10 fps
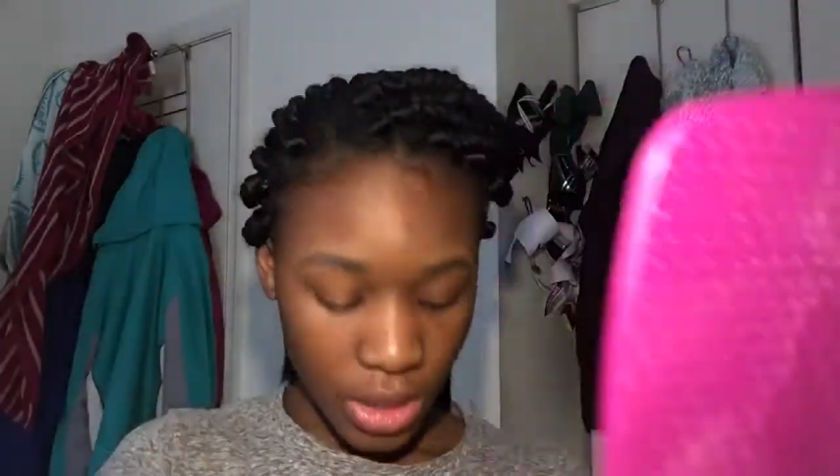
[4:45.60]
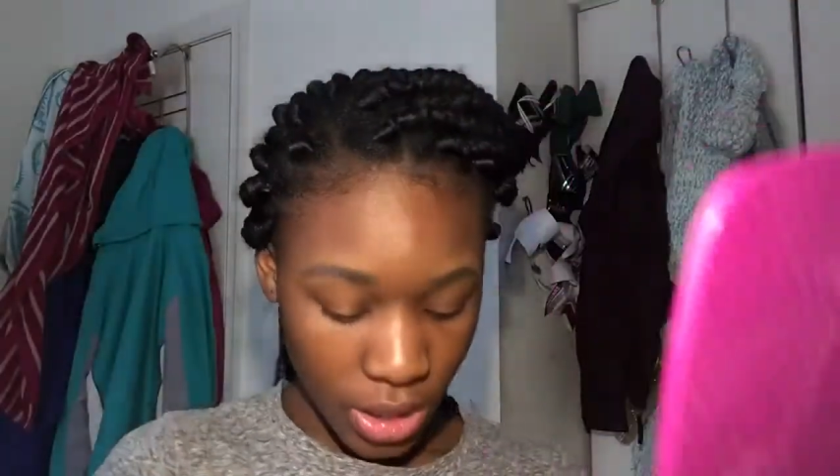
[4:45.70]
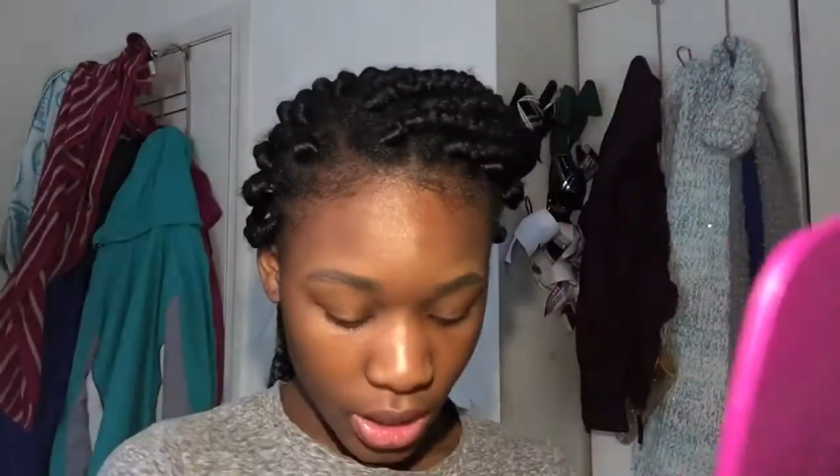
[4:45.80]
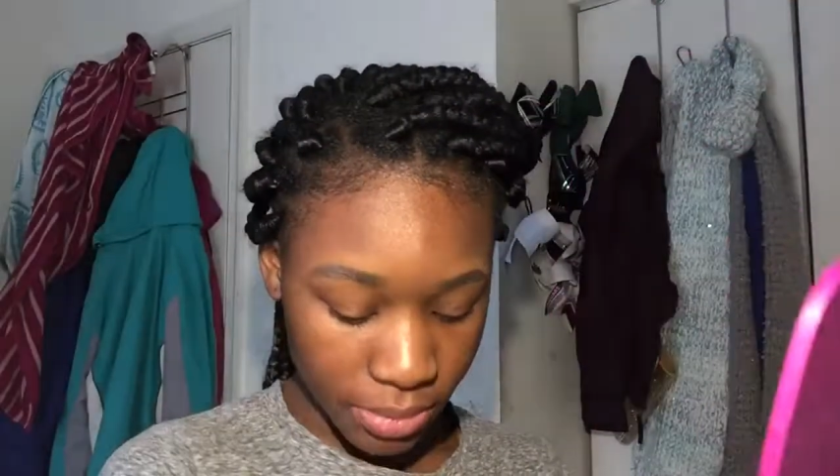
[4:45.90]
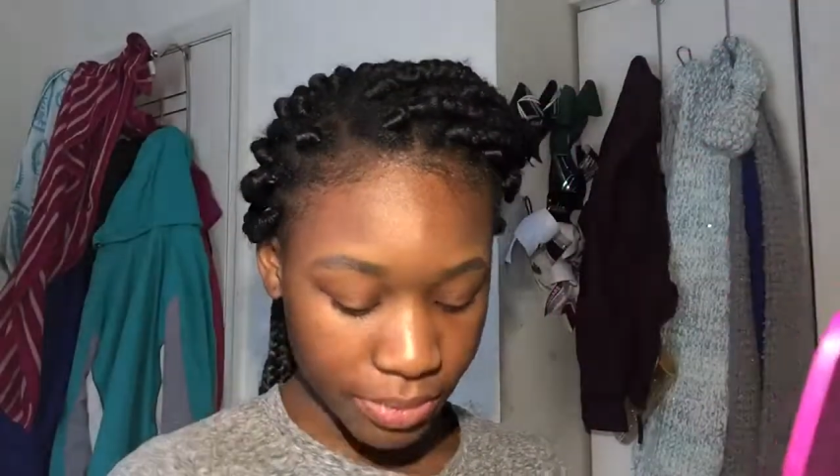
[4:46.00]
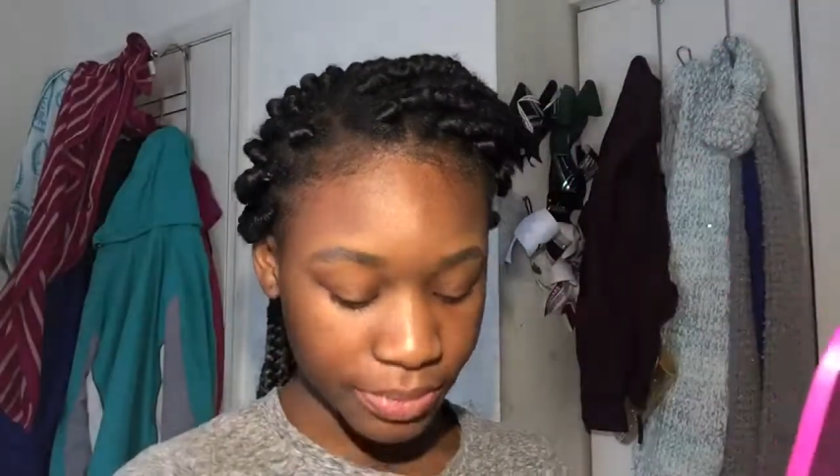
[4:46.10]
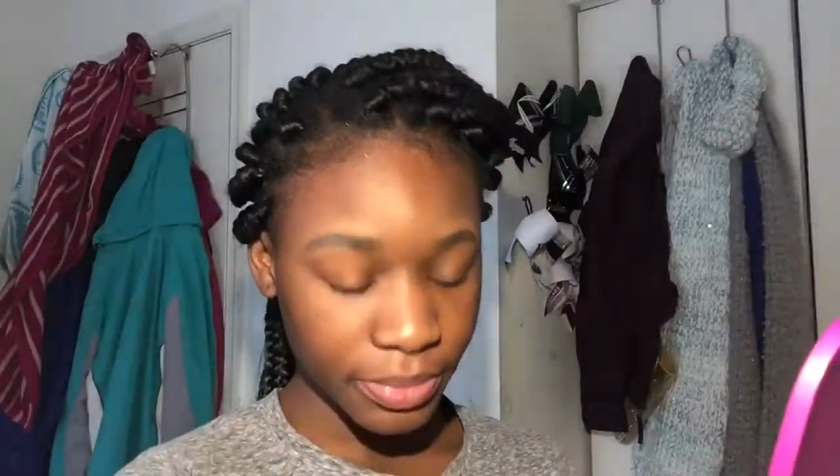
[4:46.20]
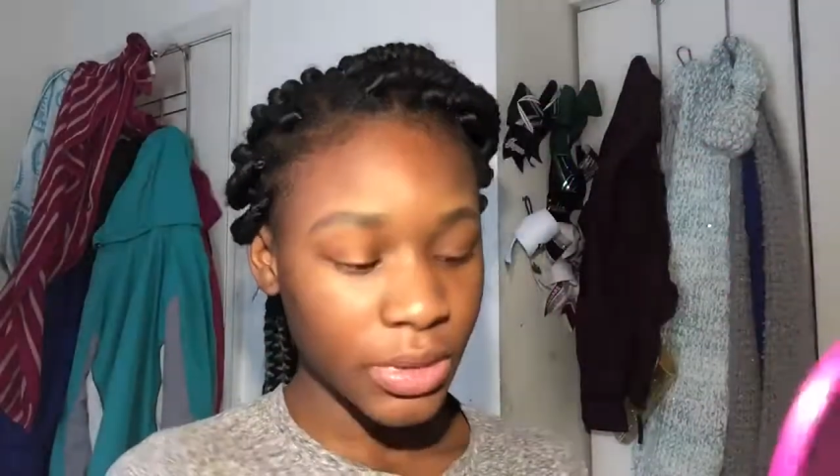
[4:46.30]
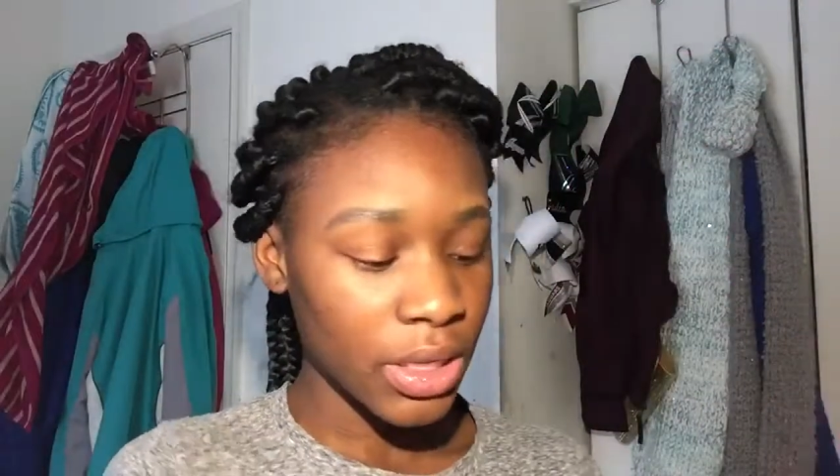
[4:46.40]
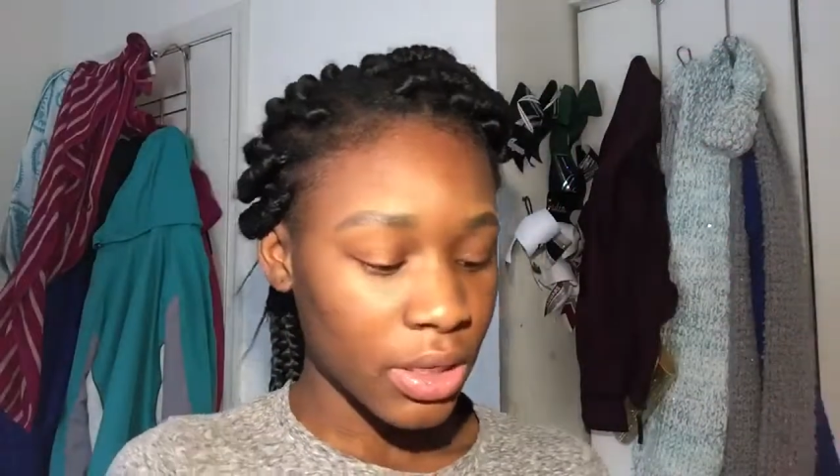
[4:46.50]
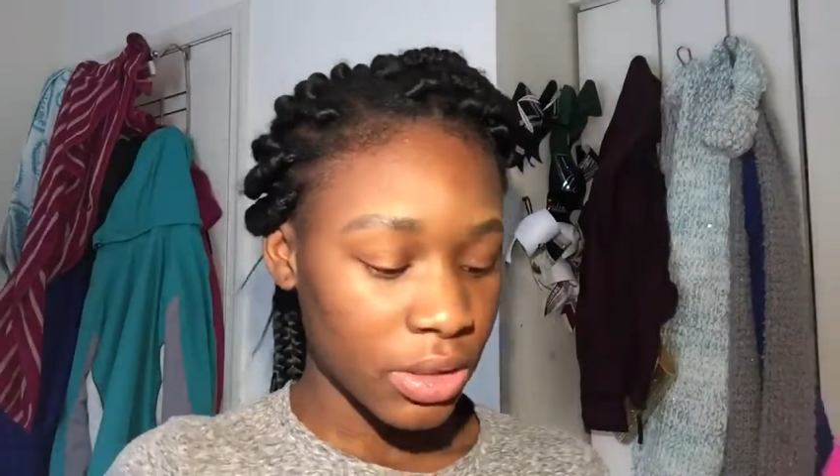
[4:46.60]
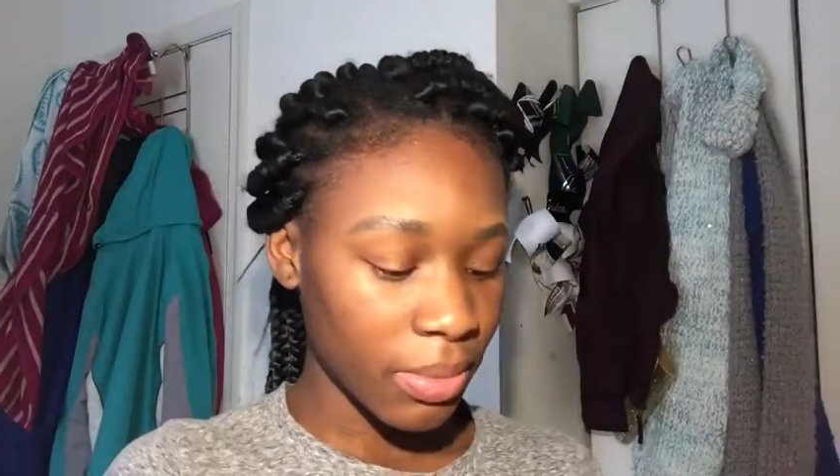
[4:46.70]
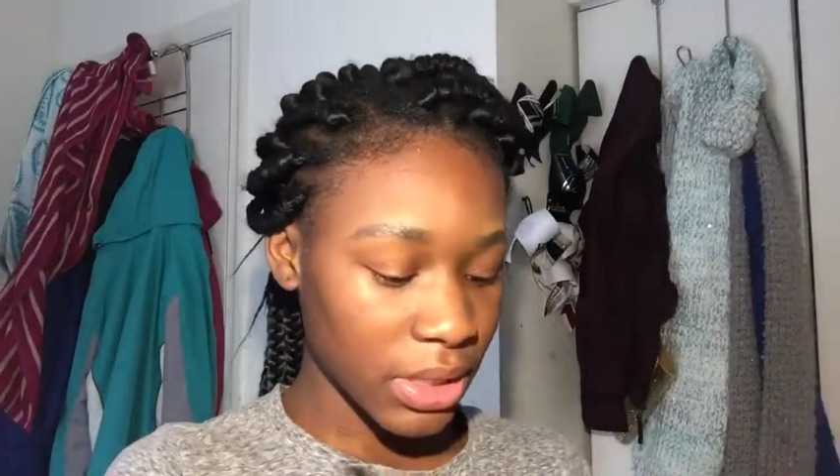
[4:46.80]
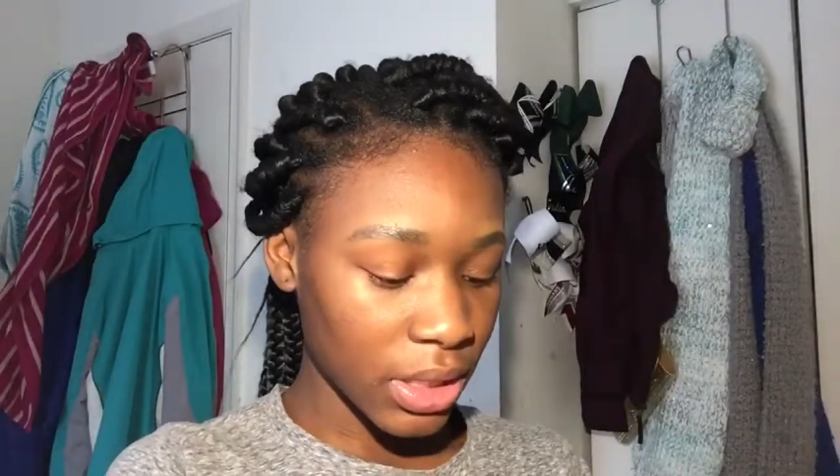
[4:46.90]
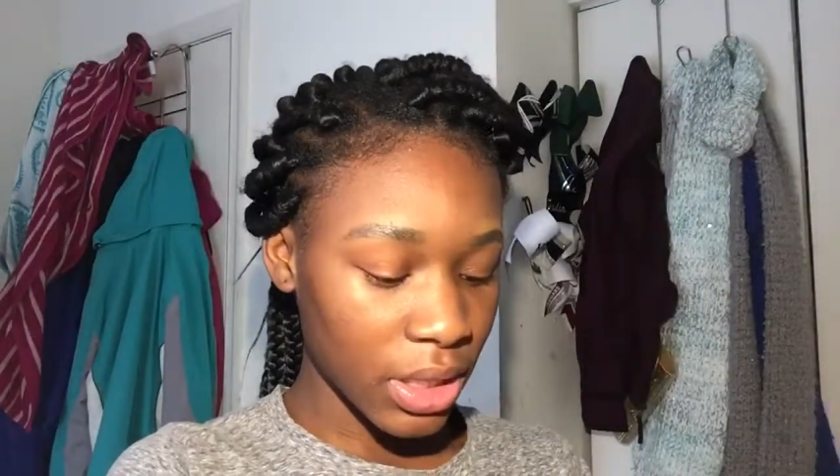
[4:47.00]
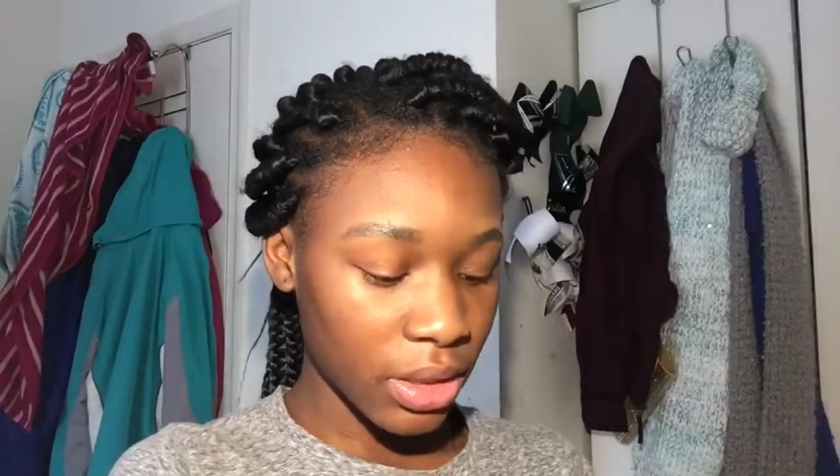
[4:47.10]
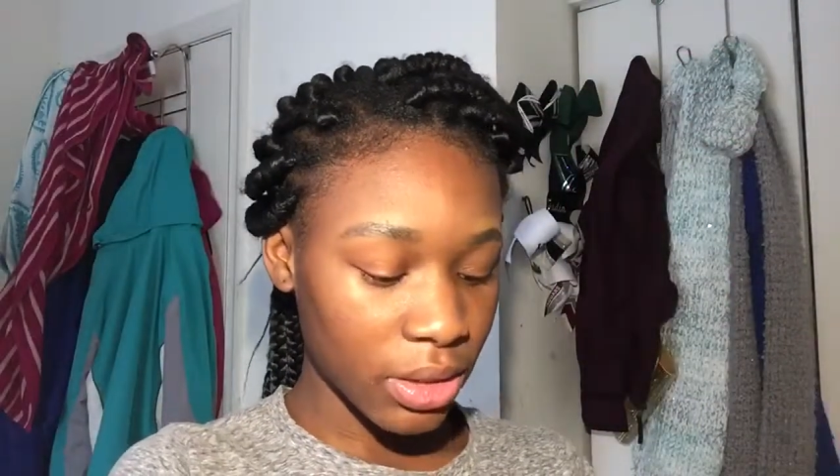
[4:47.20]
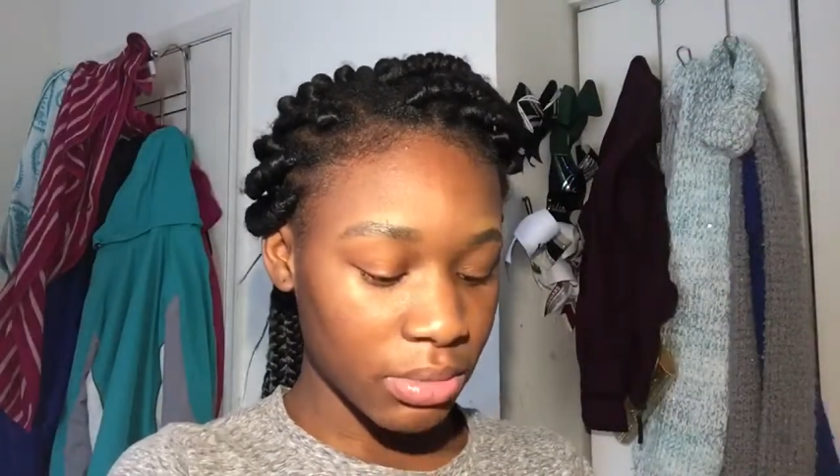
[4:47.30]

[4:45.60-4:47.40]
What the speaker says: Yeah. So basically,